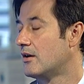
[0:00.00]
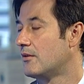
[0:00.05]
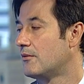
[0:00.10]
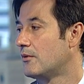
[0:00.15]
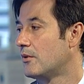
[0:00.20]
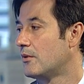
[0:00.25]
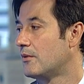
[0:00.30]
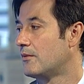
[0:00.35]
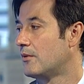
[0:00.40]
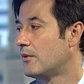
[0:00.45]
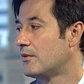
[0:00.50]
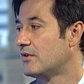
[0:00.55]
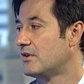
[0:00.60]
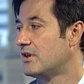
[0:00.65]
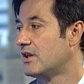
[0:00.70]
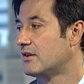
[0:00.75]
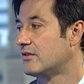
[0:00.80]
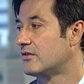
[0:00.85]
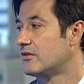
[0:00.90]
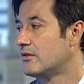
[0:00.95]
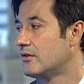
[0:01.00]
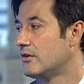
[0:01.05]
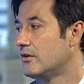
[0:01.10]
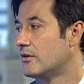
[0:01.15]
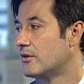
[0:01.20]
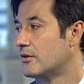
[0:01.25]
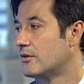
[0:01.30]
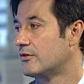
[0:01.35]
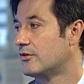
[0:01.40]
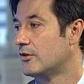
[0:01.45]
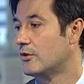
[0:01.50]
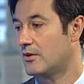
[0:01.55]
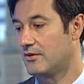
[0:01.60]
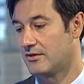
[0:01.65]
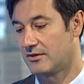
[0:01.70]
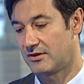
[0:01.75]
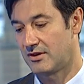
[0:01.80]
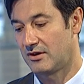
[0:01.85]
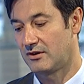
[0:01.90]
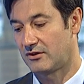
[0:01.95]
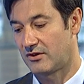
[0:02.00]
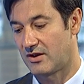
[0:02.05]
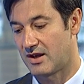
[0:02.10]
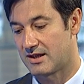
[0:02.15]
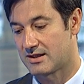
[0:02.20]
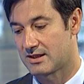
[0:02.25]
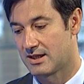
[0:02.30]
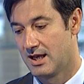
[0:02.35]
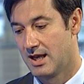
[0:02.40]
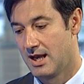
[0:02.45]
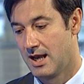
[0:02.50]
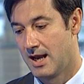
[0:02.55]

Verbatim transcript: for the next year or so, in the sense that